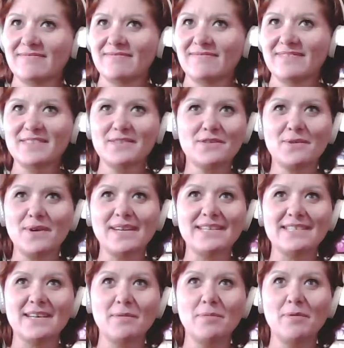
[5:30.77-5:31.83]
And so I
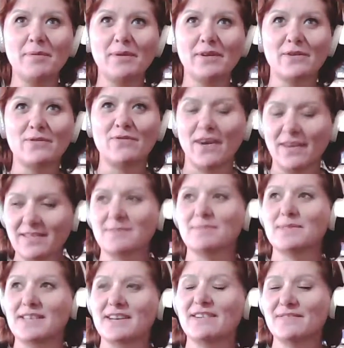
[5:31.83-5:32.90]
can tell people to go fuck
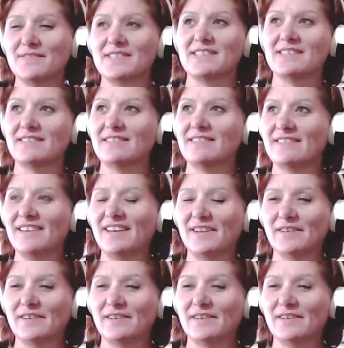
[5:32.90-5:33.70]
themselves, and, you know.